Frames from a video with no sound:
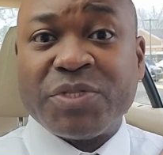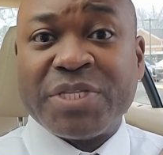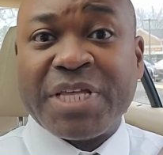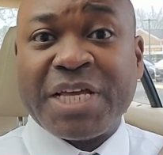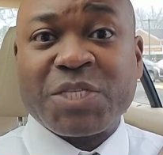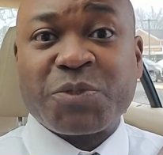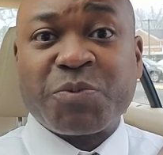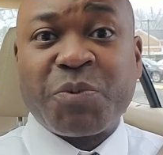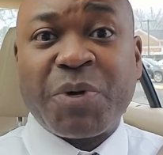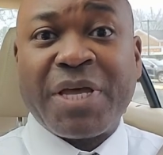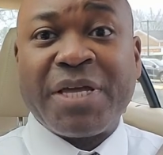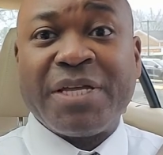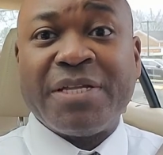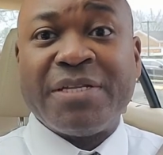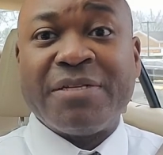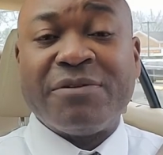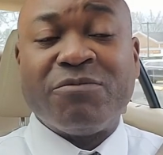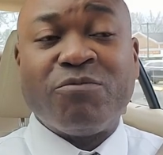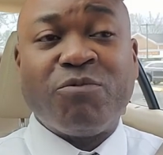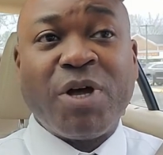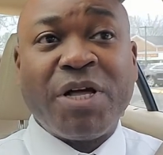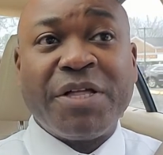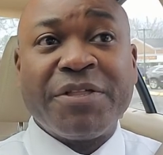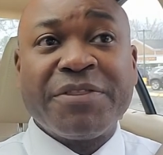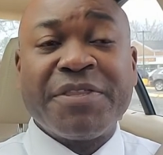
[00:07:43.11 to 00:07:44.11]
That's why
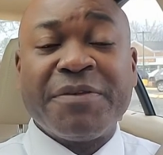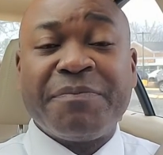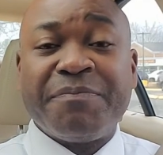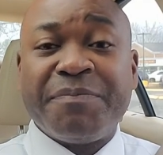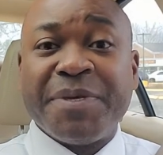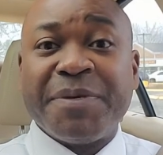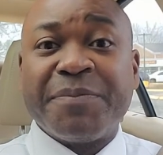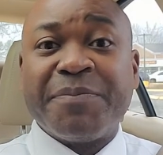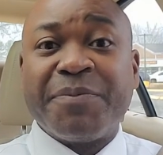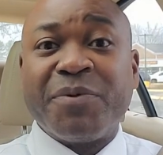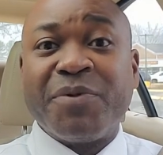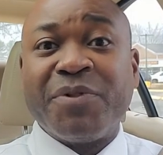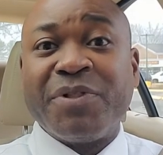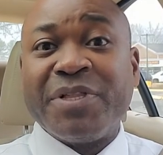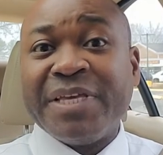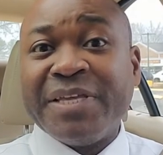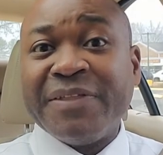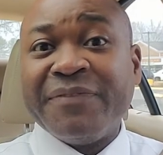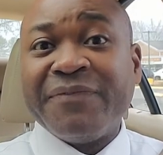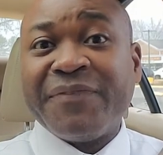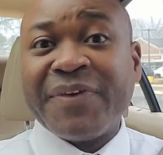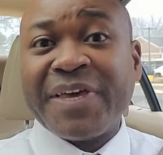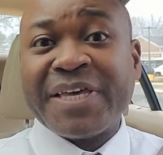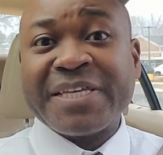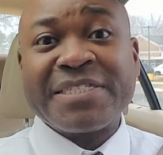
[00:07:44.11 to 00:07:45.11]
wealthy people
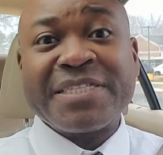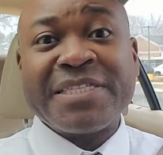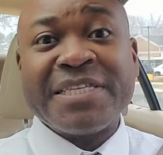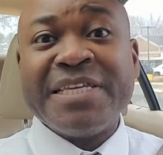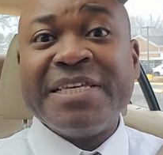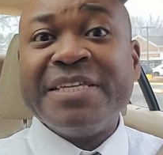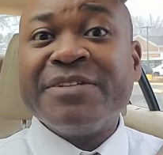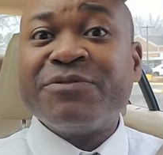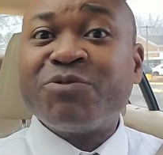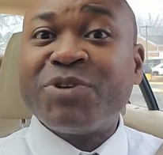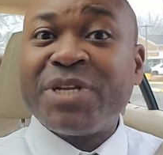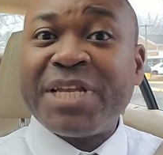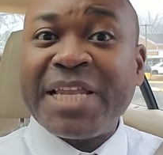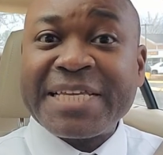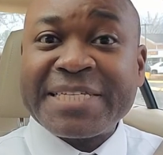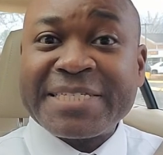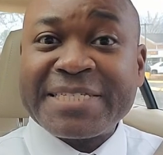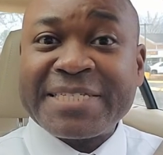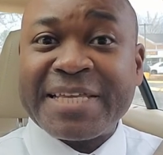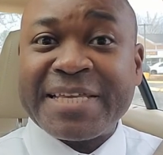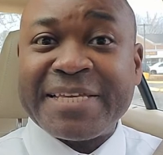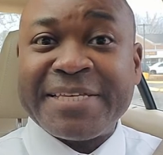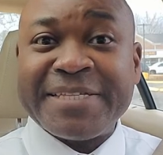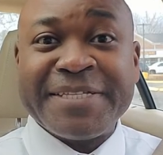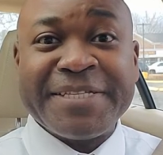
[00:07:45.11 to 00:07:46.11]
invest in real
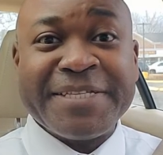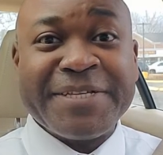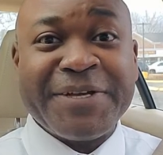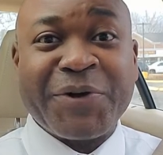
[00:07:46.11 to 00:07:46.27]
estate.